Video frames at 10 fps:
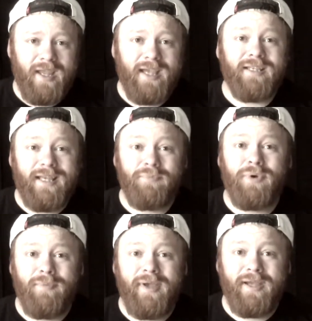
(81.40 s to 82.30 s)
It's
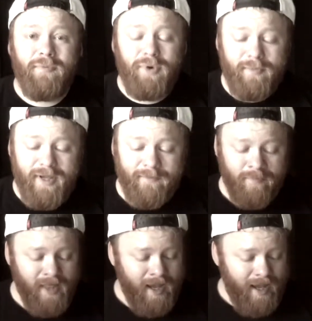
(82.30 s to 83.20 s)
pretty big,
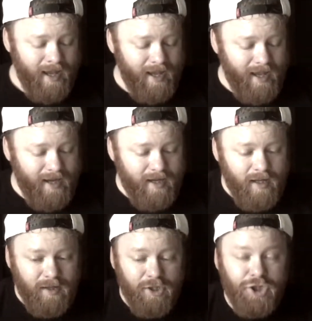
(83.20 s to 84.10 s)
and
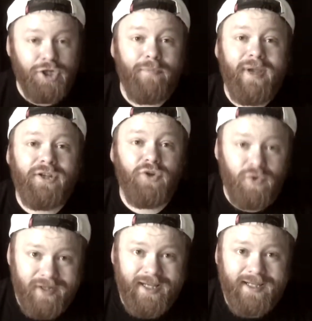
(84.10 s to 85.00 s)
there should be
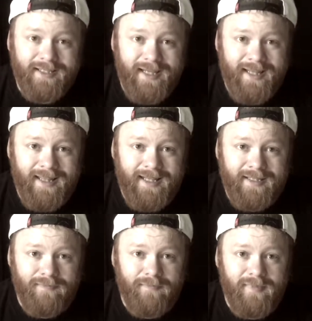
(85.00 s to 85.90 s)
two things in
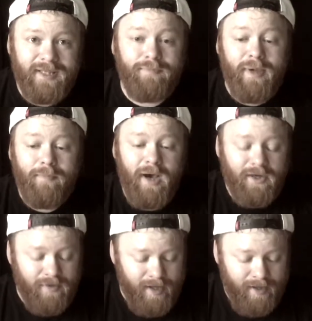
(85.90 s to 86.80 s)
this big
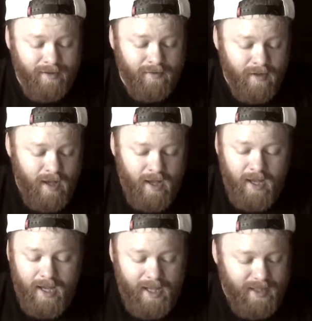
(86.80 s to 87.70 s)
box right here.
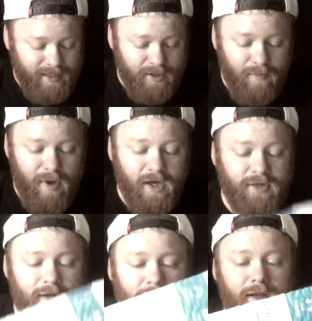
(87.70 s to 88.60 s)
And this little box
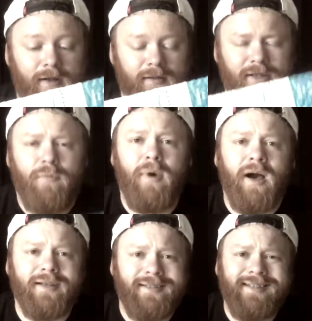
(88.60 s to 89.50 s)
right here,
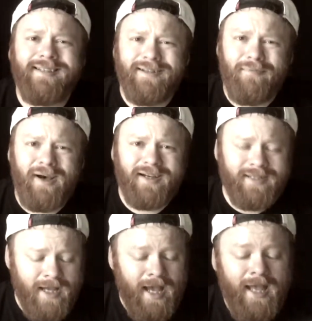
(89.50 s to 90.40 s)
this isn't a
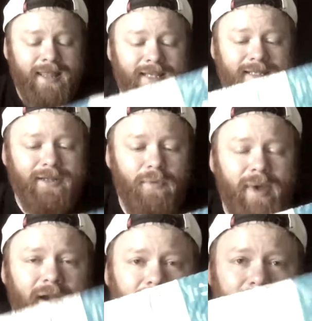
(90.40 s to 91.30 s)
box. This little
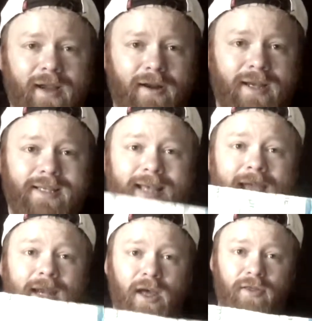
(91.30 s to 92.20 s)
bag right here is
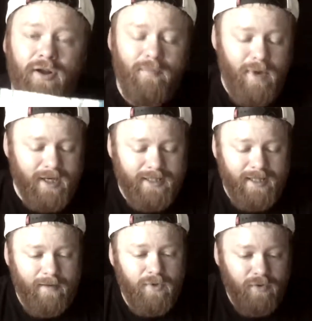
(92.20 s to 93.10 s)
another unboxing
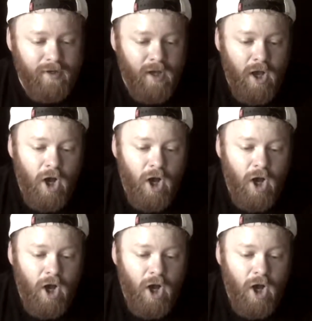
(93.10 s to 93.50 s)
that I'm doing.